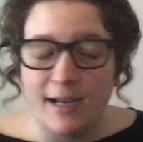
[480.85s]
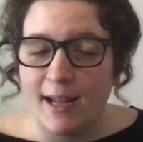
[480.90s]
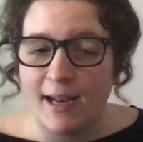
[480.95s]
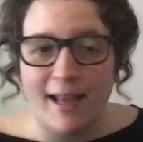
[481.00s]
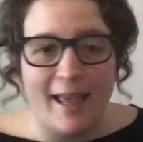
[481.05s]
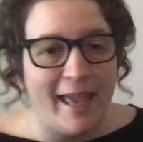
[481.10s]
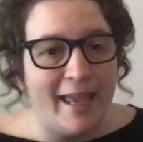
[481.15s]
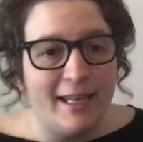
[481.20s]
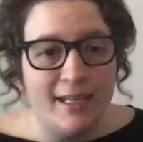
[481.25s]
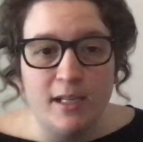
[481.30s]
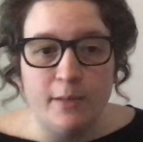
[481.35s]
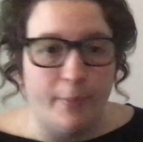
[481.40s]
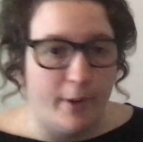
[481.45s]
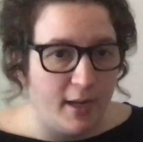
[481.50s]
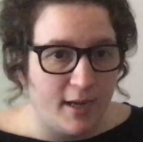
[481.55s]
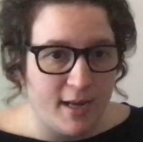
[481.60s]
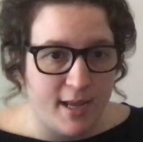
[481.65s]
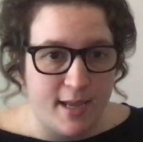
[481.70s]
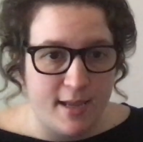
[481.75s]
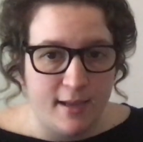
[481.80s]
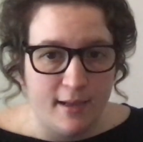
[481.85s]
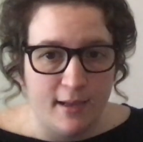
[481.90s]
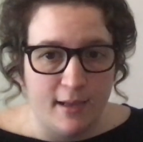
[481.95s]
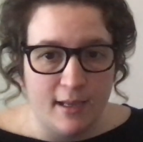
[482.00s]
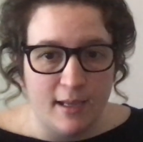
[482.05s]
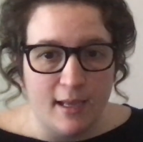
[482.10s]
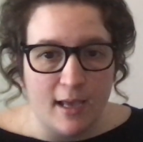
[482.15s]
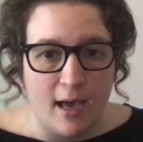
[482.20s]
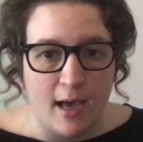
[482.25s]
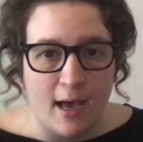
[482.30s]
at anybody
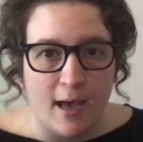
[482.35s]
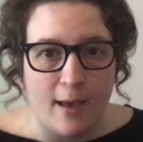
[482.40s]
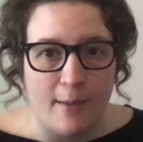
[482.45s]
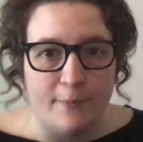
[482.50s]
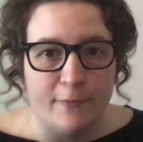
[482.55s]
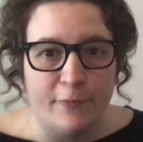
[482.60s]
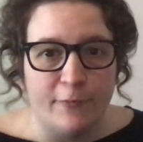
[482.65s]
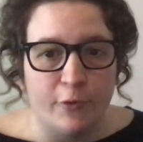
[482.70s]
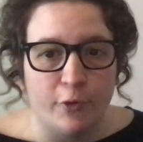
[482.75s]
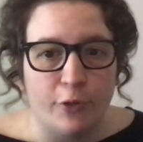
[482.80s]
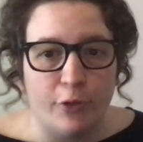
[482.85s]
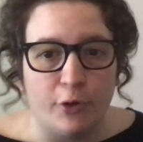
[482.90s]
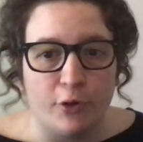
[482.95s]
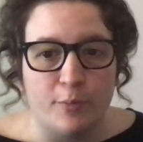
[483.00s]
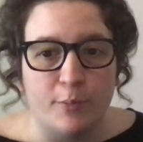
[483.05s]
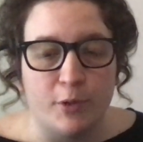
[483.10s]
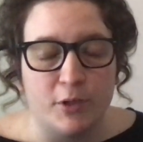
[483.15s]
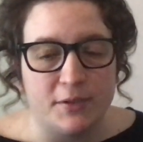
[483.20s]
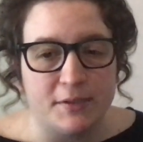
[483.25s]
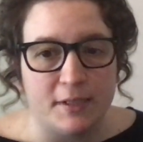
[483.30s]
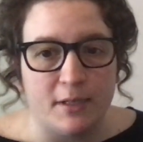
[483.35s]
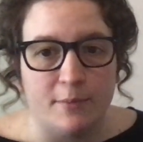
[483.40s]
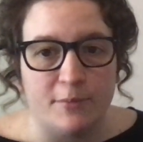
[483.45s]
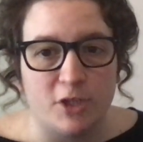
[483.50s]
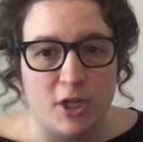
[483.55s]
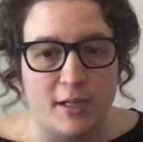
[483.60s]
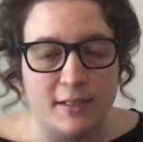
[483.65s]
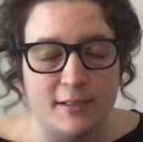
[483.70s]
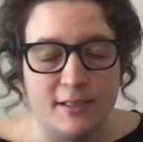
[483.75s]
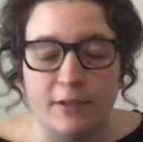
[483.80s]
for third person
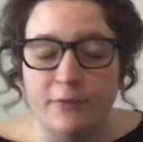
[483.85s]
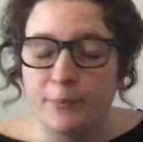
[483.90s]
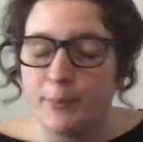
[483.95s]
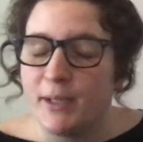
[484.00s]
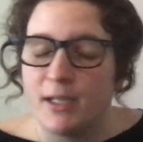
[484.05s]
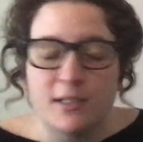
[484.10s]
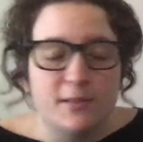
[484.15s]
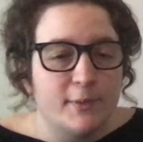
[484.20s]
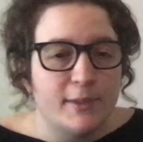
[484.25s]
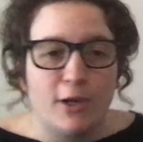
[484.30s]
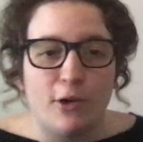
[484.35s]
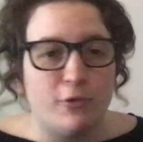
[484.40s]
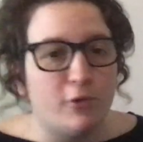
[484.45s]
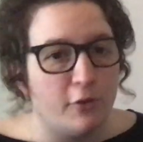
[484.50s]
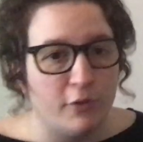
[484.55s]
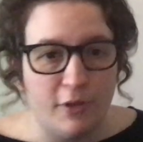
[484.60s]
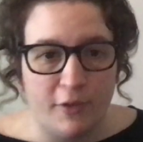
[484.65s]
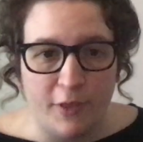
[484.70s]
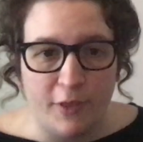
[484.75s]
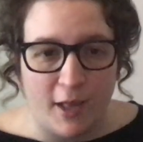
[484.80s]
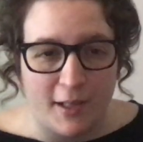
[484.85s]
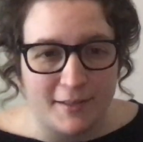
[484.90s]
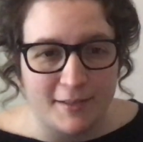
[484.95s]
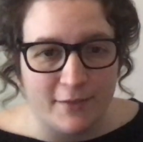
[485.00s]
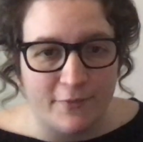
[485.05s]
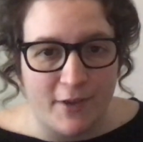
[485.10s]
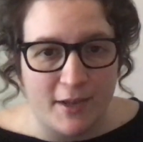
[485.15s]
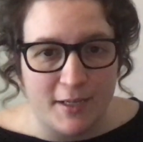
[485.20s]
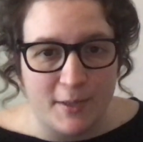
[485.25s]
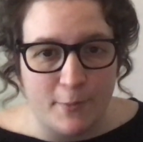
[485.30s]
objective because we don't know the thoughts of
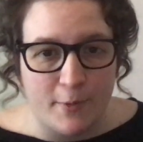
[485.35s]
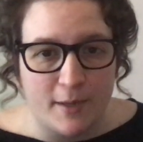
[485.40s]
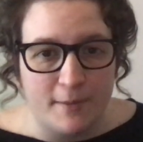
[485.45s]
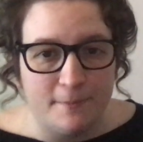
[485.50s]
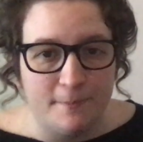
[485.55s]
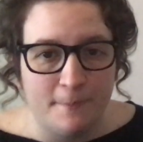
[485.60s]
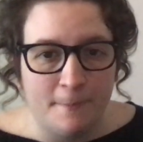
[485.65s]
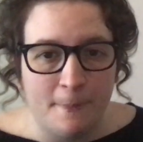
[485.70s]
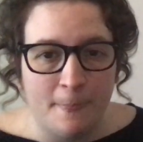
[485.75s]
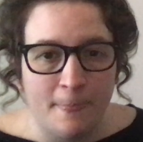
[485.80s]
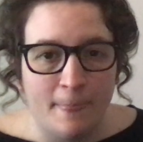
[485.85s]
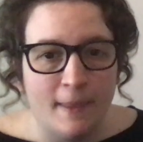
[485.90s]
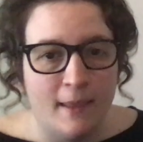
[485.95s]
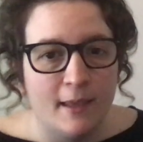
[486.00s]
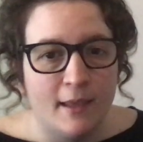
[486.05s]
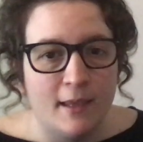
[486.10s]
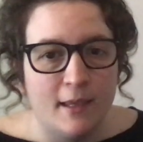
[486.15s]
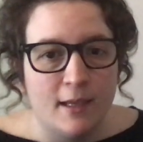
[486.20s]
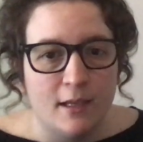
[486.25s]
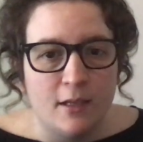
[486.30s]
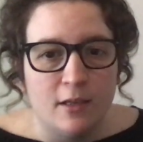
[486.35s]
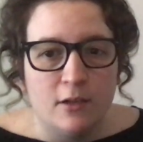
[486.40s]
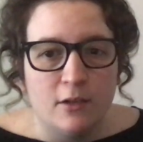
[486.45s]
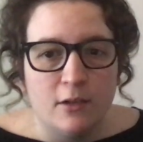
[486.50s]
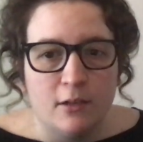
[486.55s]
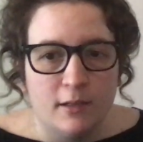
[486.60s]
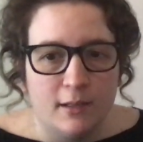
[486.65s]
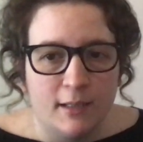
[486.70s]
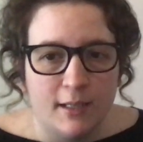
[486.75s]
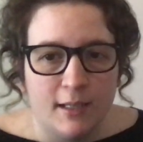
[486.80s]
anyone.
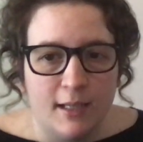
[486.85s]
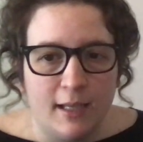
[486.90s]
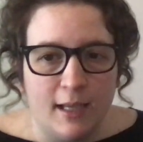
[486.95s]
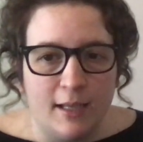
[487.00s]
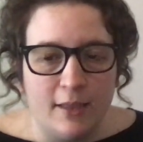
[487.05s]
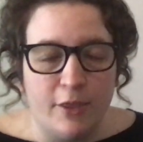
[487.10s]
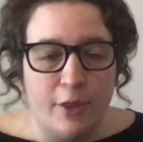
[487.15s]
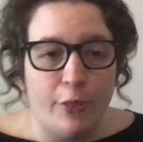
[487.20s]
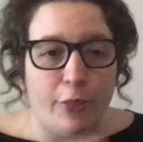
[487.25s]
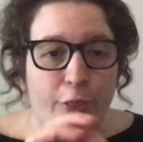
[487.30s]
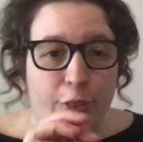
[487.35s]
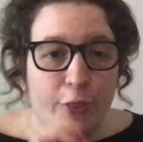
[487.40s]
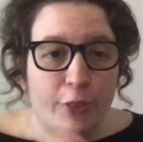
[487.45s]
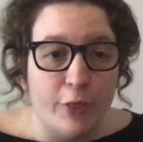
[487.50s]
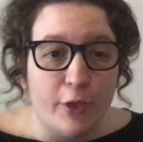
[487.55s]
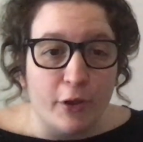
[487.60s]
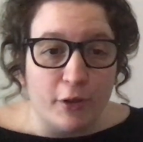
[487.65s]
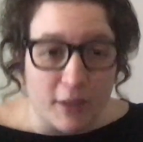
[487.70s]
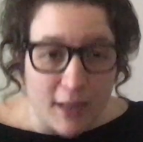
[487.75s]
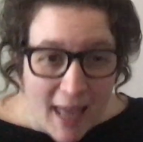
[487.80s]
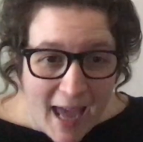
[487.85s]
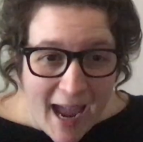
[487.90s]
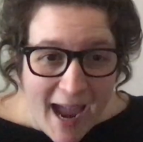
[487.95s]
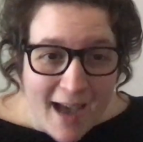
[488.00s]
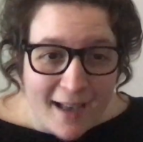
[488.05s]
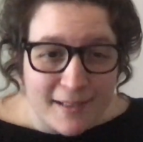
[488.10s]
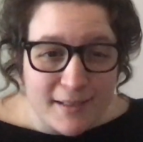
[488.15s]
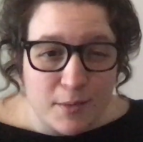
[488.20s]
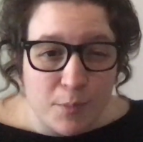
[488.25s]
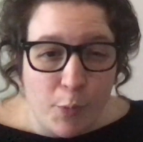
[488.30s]
Okay, the
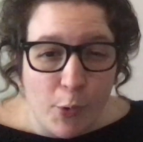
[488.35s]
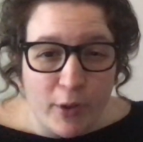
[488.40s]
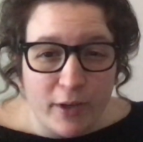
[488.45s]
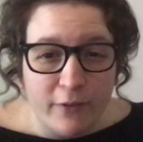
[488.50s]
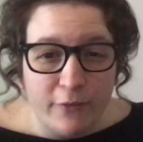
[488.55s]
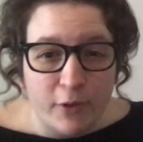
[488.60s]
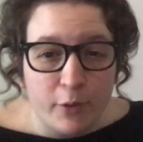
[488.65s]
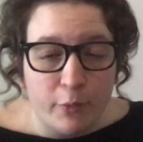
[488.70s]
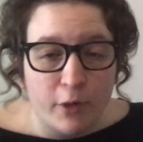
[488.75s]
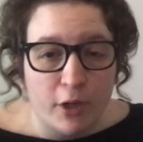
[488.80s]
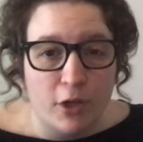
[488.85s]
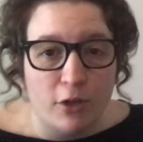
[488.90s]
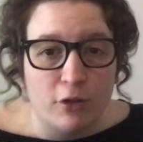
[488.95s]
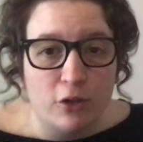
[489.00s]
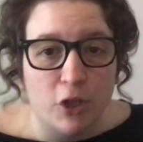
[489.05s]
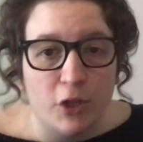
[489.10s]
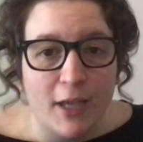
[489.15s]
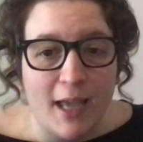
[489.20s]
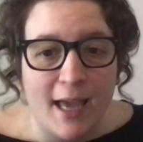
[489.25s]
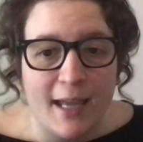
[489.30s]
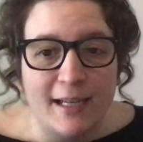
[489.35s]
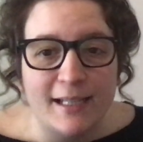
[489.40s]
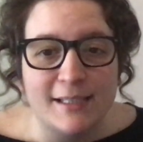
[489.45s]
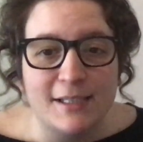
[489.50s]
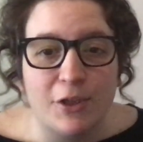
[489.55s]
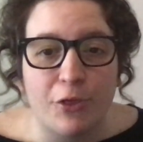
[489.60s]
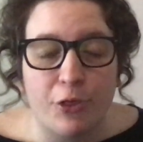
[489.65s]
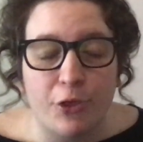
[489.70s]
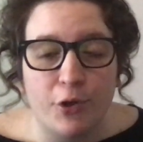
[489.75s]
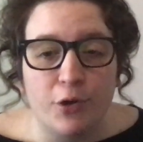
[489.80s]
last point of view we're going to look at is
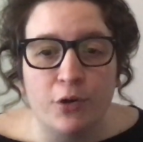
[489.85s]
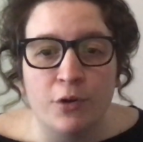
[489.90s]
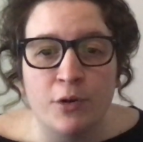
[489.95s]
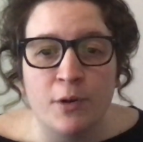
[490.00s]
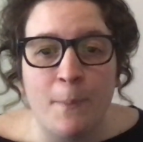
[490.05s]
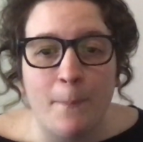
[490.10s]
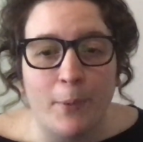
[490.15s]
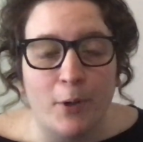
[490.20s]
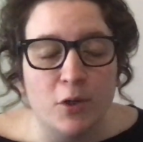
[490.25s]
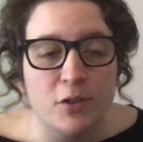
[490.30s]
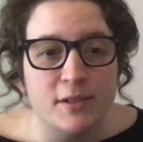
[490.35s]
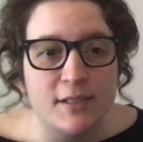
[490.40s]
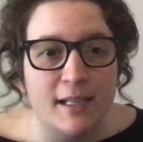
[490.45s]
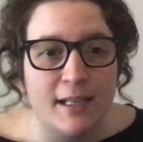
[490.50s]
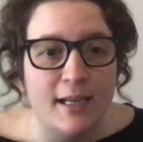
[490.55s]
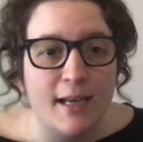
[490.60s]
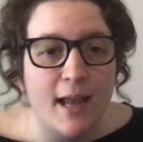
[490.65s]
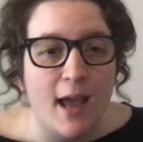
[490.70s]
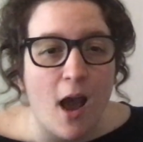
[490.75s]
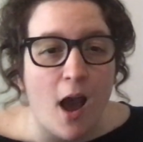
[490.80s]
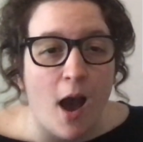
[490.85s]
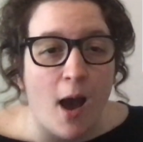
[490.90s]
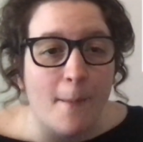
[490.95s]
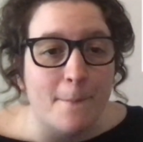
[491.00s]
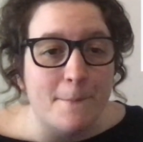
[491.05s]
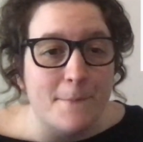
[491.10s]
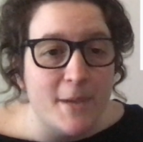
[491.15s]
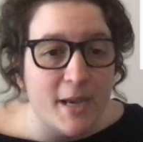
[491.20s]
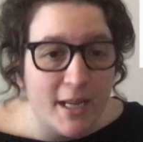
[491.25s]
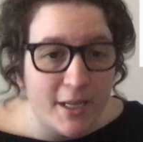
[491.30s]
third person
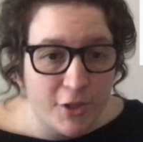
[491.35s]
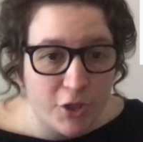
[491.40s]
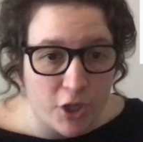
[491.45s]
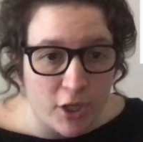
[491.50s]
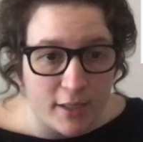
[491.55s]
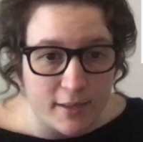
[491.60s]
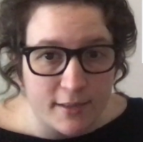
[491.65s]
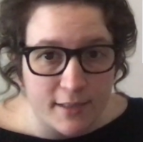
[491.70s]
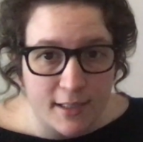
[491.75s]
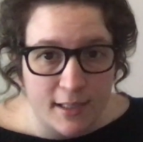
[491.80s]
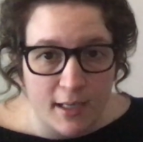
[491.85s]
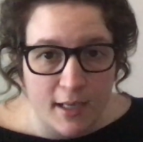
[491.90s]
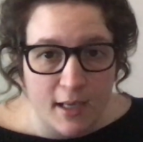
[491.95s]
omniscient.